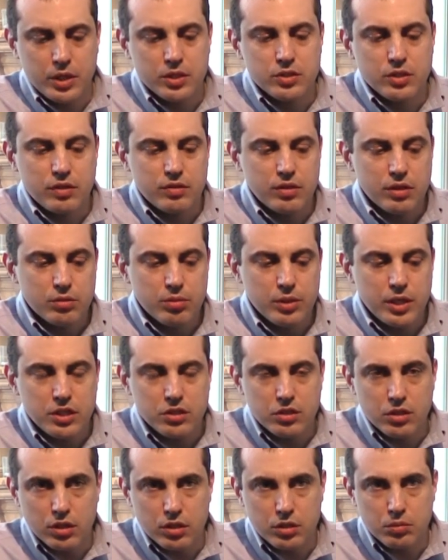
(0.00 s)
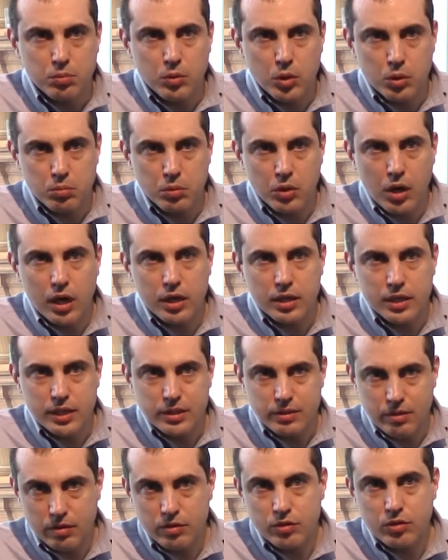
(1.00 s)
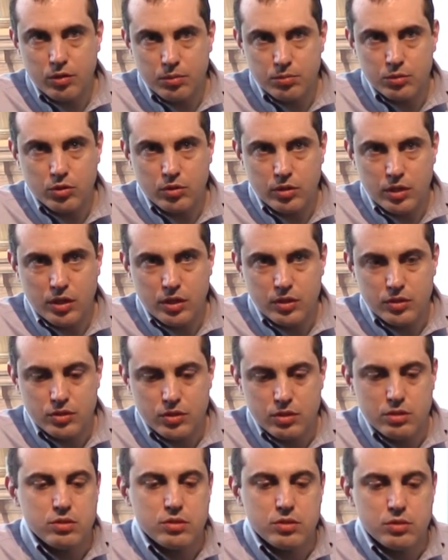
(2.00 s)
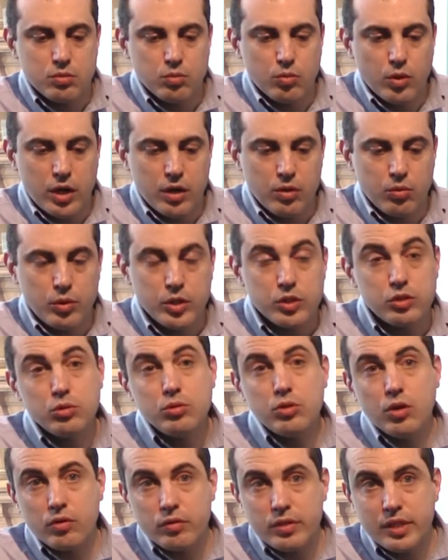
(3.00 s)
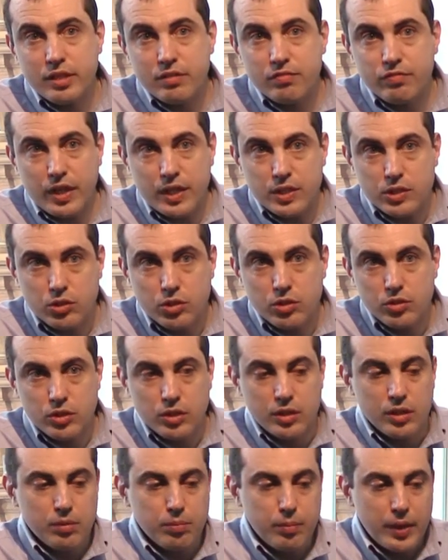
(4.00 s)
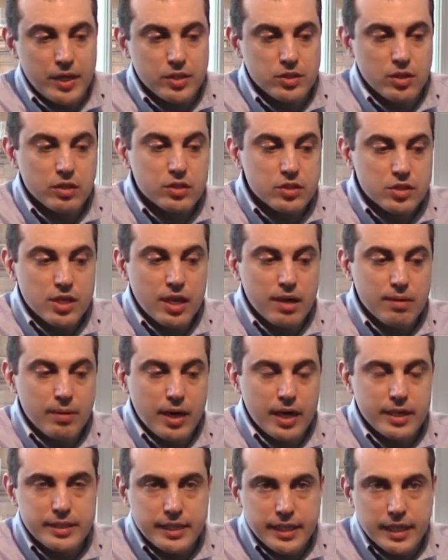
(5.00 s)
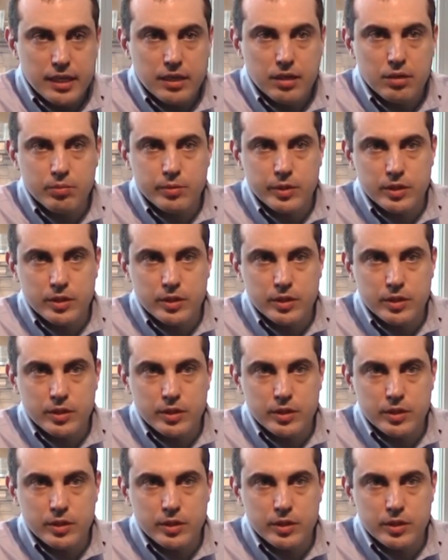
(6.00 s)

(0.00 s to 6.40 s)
because I think we need to look more broadly at other cryptocurrencies where we do know the inventors and they're based on the same idea,